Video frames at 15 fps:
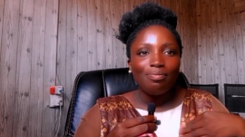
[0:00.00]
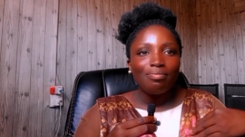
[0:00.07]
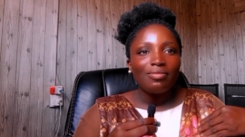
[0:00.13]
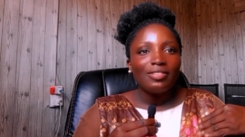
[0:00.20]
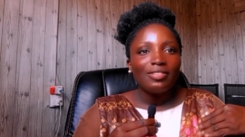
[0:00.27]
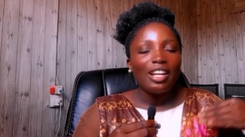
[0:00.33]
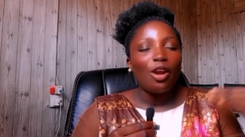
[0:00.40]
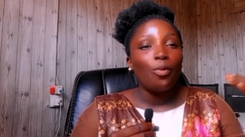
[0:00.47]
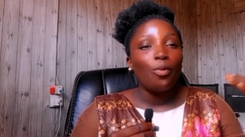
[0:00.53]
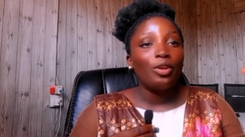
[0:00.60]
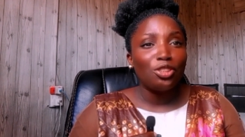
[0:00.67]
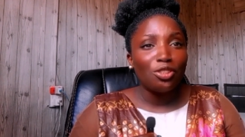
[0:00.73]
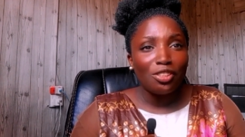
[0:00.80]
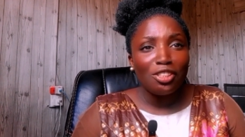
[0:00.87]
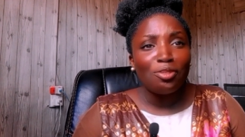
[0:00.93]
I wear
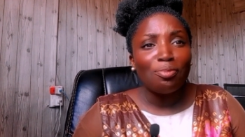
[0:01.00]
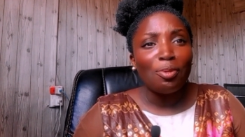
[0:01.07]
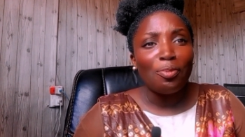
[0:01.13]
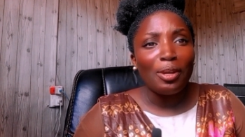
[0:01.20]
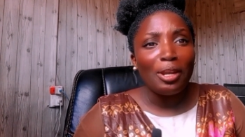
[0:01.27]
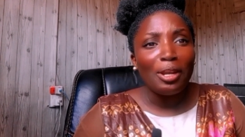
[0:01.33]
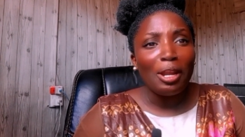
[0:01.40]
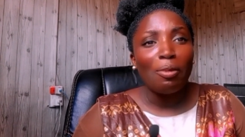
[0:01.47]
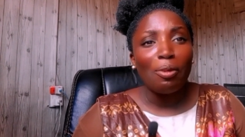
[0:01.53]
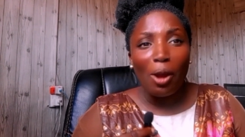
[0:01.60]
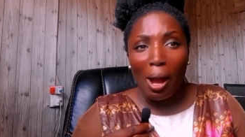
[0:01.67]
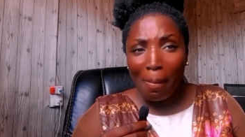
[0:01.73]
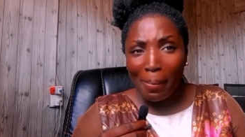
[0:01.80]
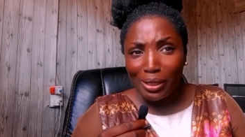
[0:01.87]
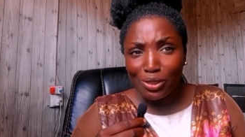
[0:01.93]
trousers, but when I'm
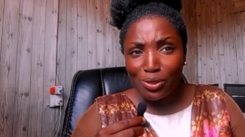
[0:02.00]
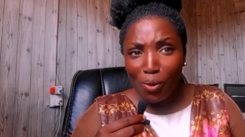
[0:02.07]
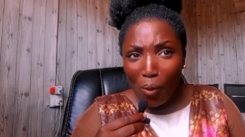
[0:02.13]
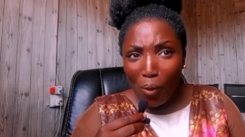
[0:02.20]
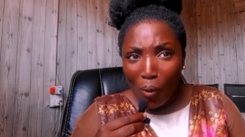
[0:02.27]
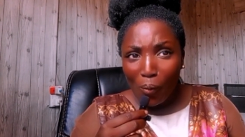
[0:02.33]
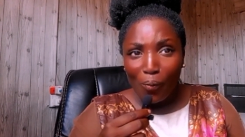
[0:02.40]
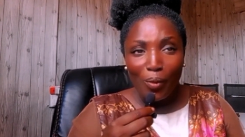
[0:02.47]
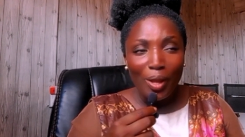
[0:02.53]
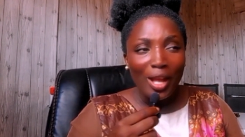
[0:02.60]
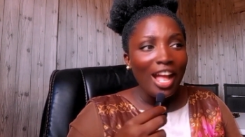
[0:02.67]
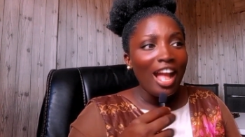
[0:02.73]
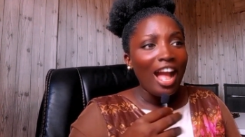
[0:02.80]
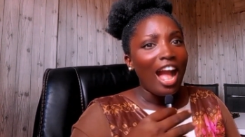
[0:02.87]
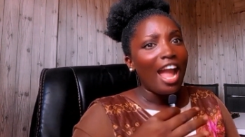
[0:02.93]
I'm at home,
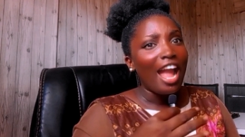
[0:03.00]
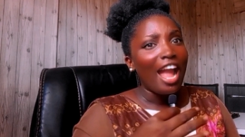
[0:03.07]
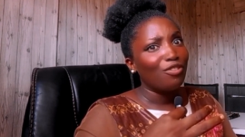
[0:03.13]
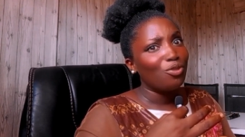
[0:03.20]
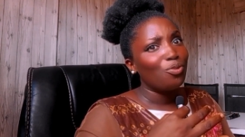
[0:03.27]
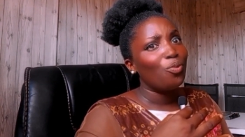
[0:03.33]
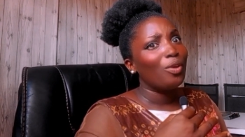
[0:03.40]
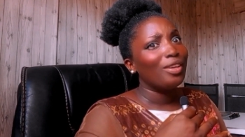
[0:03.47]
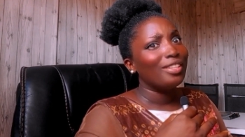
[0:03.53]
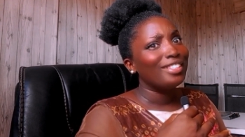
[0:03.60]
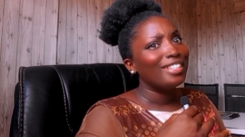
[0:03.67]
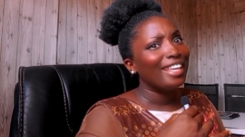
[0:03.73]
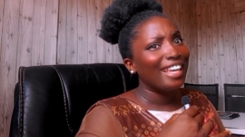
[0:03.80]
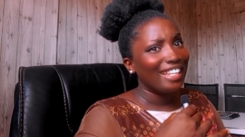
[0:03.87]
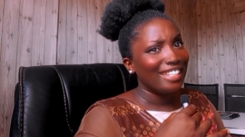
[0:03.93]
I have to wear
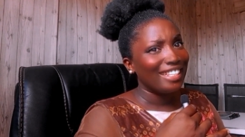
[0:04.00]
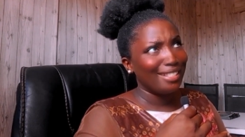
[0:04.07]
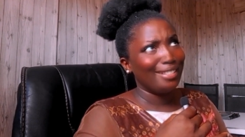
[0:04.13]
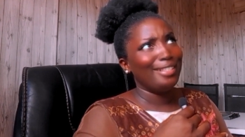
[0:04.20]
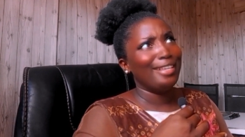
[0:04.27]
skirts.